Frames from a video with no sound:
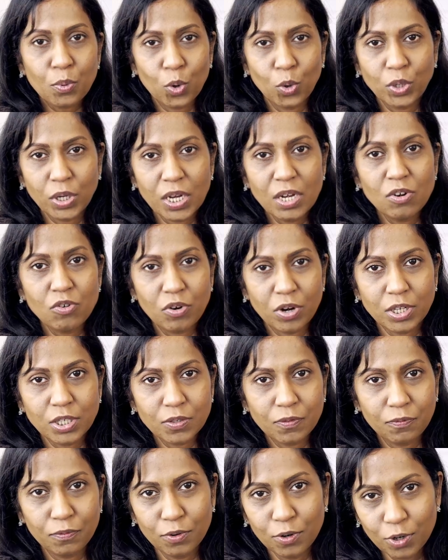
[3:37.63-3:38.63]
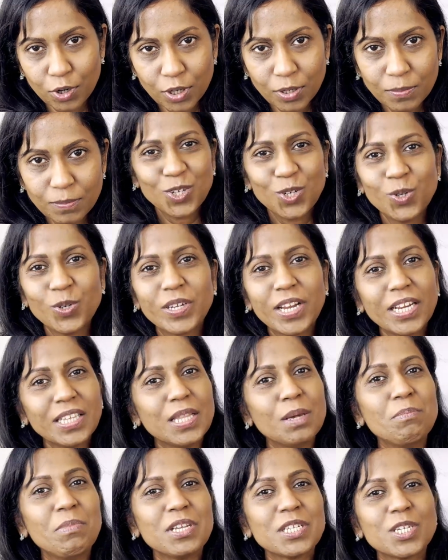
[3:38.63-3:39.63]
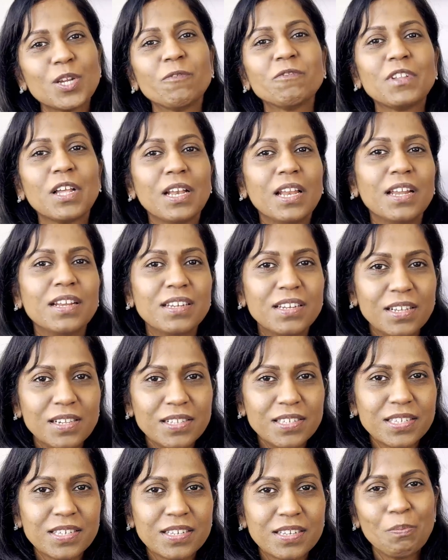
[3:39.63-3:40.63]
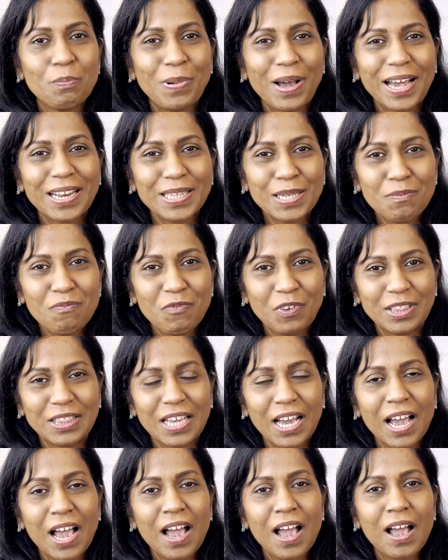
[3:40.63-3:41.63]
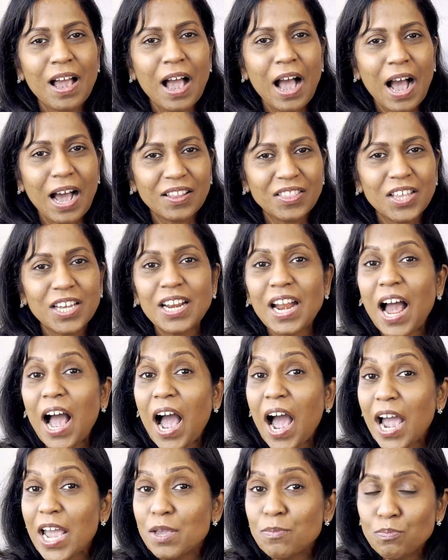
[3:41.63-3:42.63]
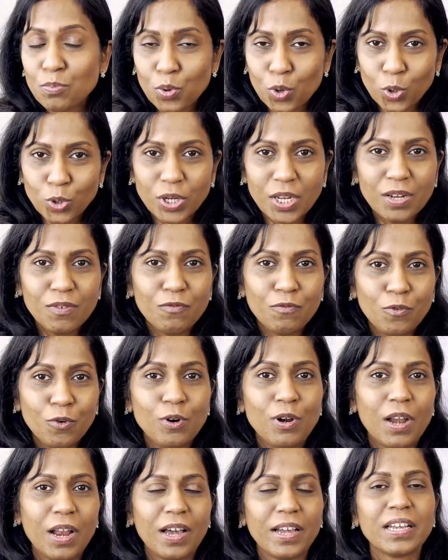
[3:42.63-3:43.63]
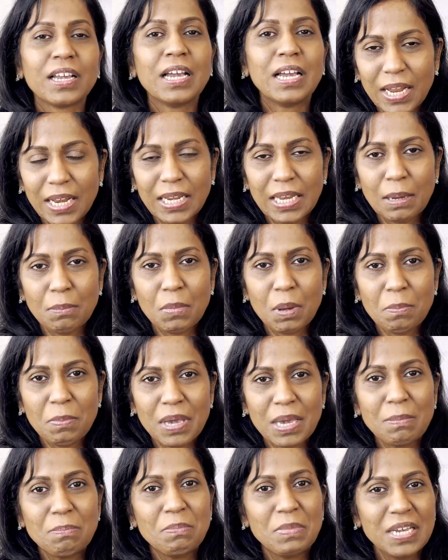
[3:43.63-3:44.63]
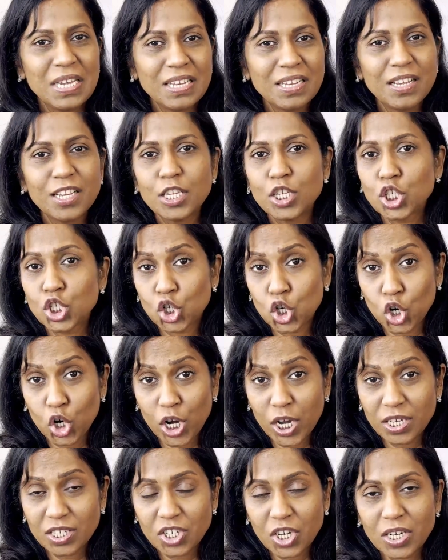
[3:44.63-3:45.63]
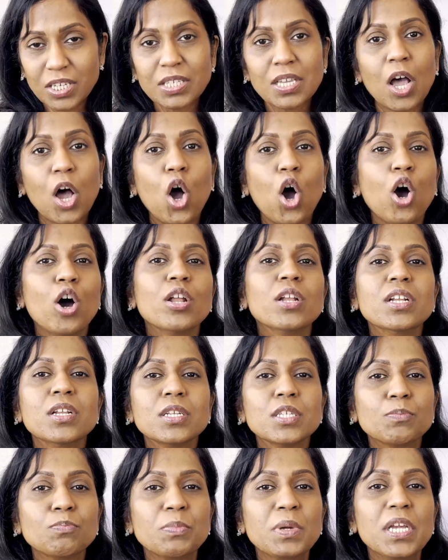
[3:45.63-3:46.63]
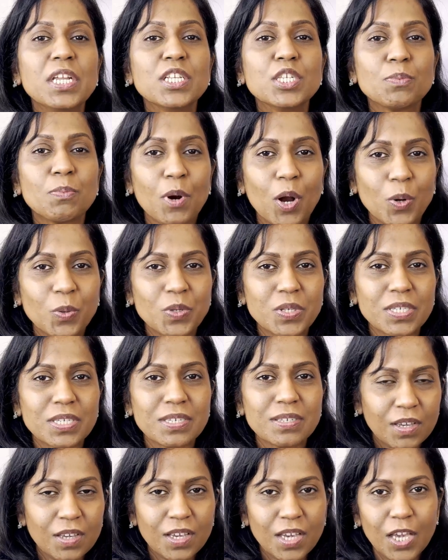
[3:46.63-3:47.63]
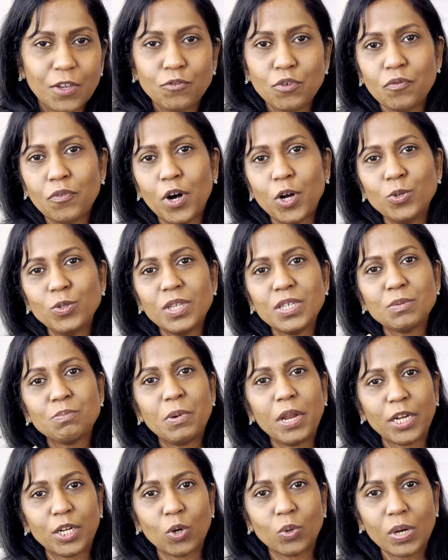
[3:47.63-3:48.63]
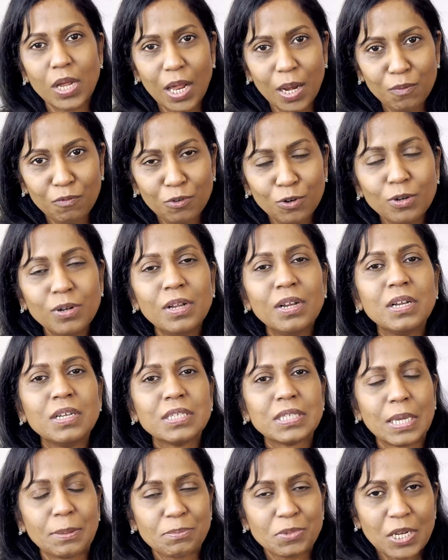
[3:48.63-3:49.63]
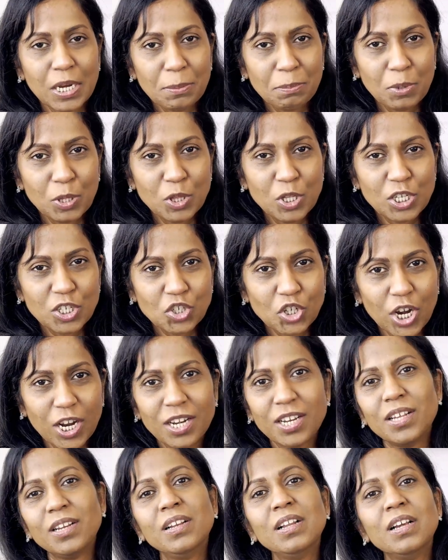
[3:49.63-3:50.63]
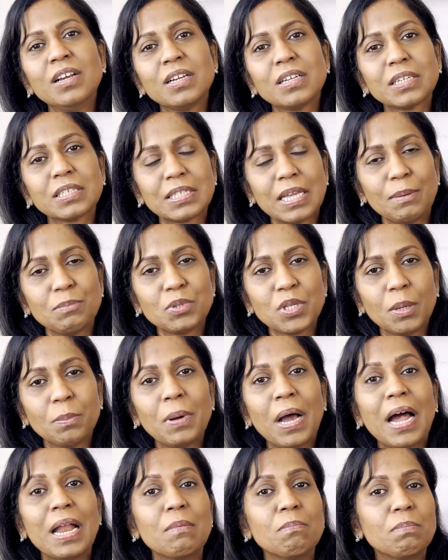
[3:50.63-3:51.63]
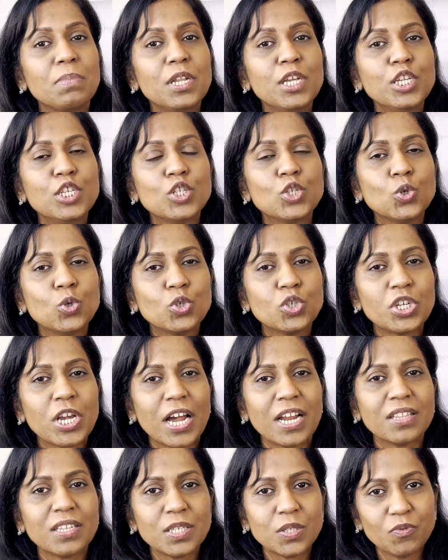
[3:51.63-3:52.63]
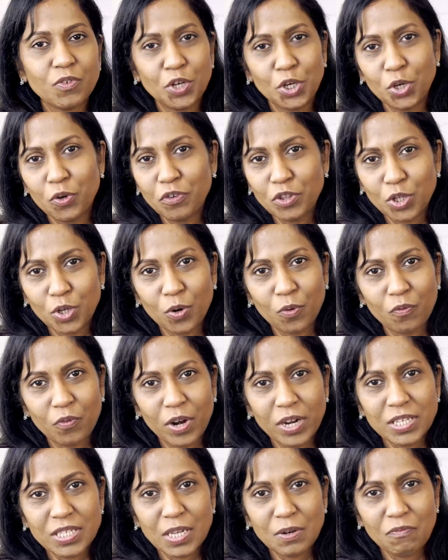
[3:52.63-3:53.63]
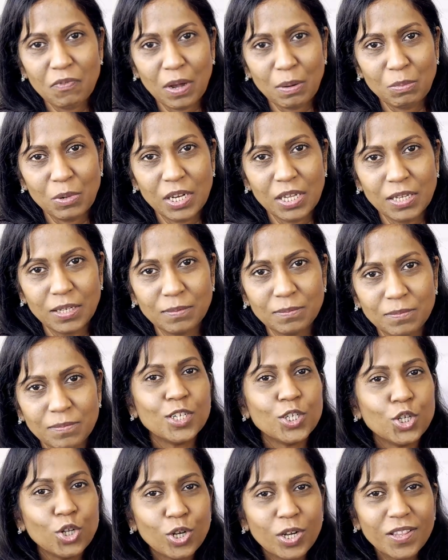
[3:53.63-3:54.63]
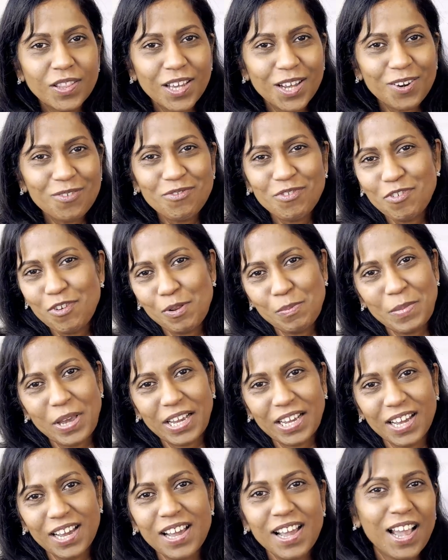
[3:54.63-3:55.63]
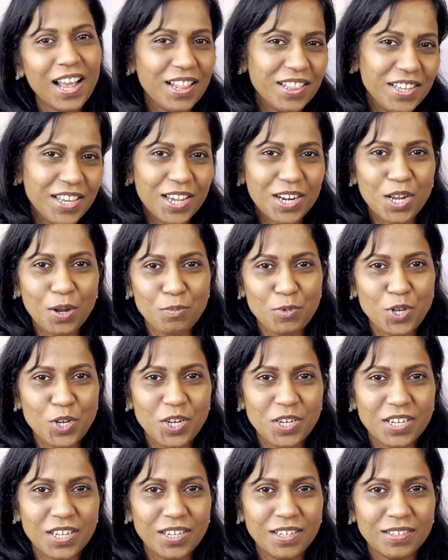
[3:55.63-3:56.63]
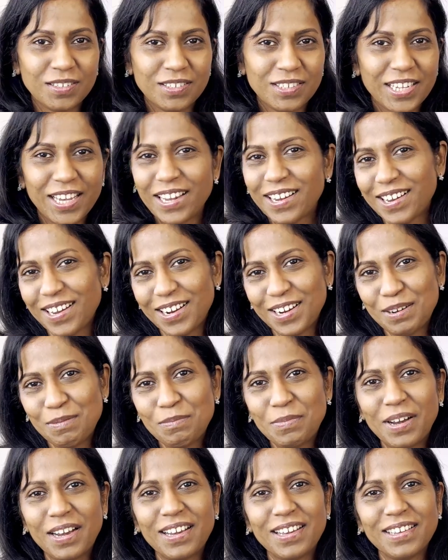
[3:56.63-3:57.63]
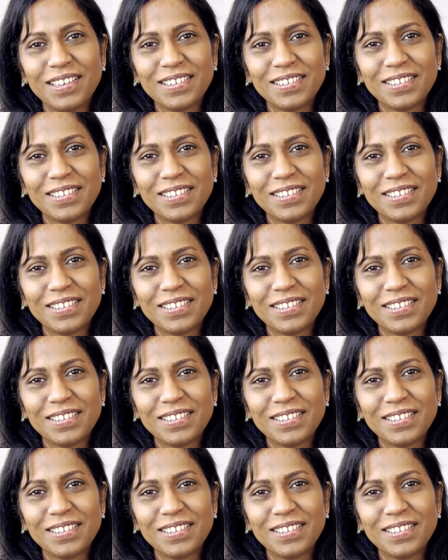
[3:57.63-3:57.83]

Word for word: protein-rich food. To get the best of the lentils, pair them with the other high-protein food like edamame bean, soya chunk or bean sprouts. If you found this breakdown helpful, subscribe to this channel. Thumbs up and please do share this video with your friends and family. Together, we will make a healthier community. Take care. Bye.